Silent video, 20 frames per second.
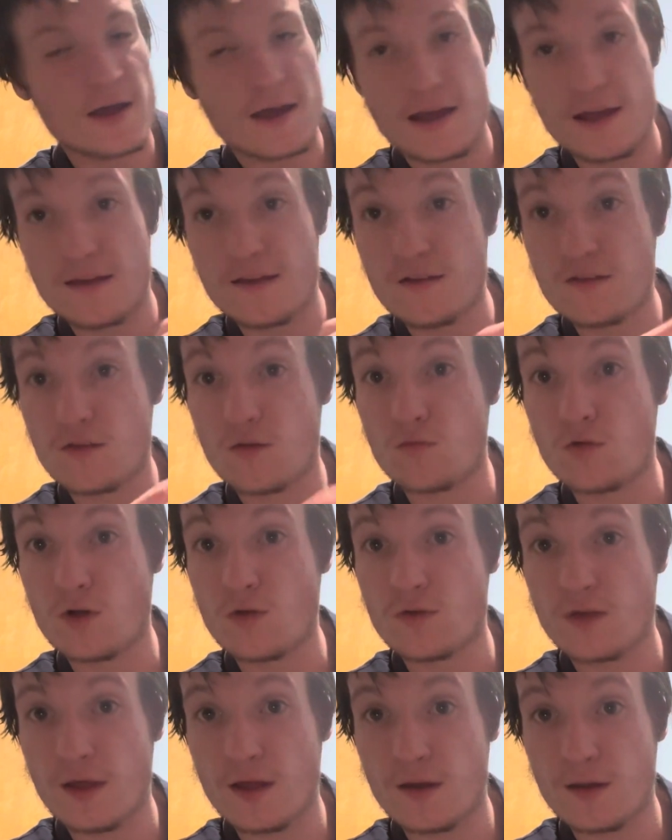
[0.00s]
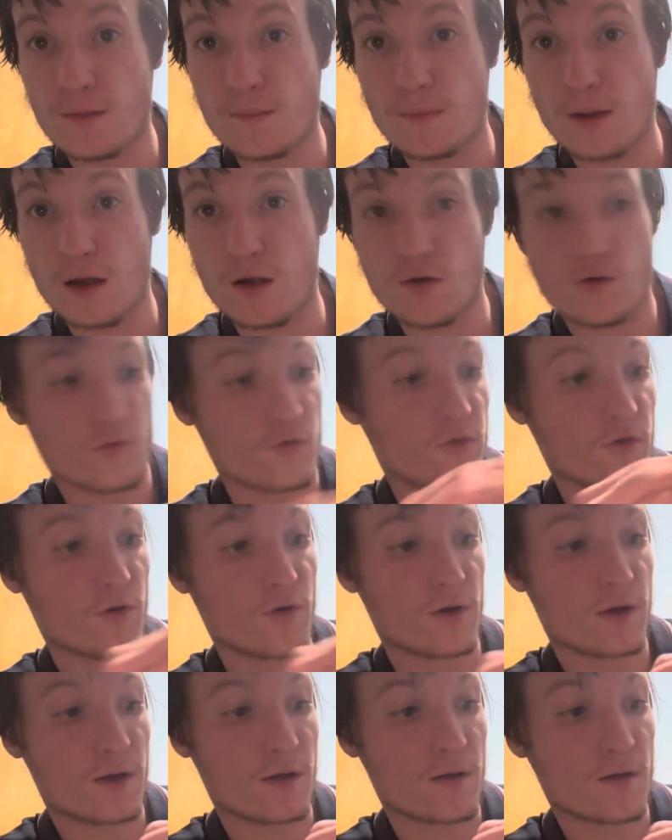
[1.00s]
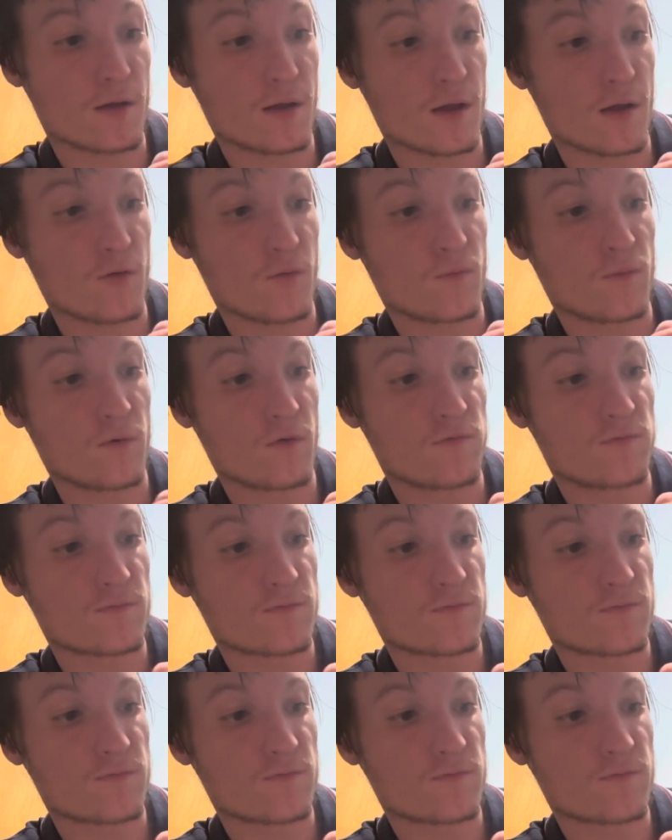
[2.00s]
it is a rotating barrel, so it will,